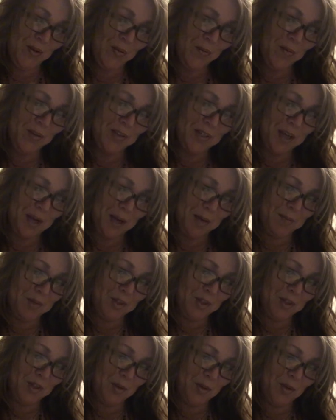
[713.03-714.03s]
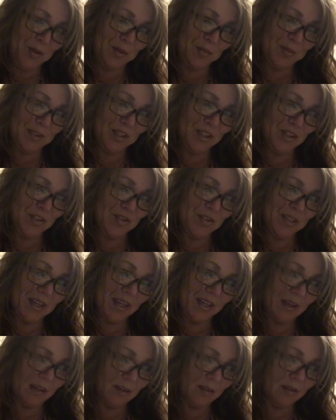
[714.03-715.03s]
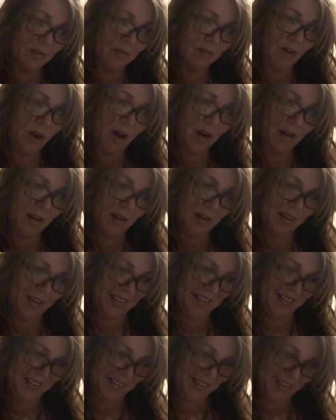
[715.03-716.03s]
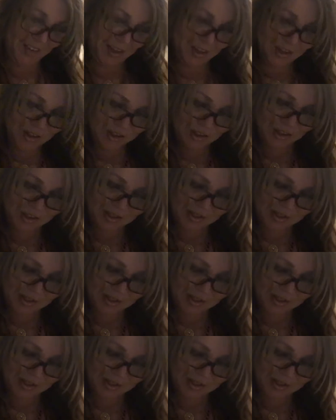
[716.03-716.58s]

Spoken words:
one time she told me, she was like, Vonda, she